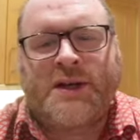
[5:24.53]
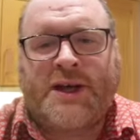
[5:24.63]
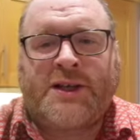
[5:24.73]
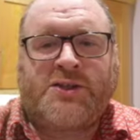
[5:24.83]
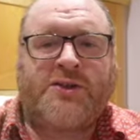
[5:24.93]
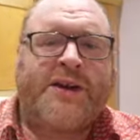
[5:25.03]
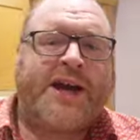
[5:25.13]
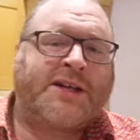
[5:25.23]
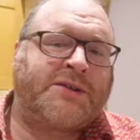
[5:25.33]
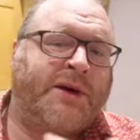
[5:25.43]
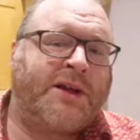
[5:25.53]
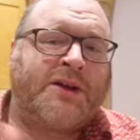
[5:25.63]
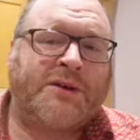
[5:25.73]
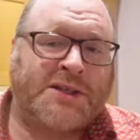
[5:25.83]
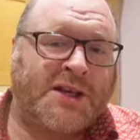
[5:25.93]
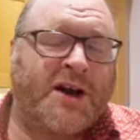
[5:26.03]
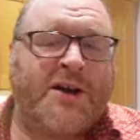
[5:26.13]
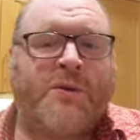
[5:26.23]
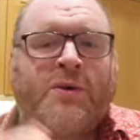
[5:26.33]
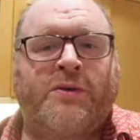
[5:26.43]
and during Act 1 Luke
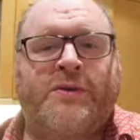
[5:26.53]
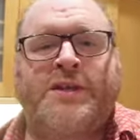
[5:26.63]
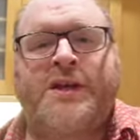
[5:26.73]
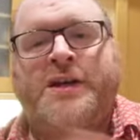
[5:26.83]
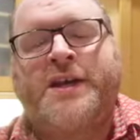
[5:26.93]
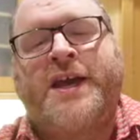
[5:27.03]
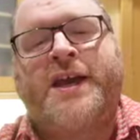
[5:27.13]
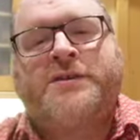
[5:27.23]
Skywalker was learning how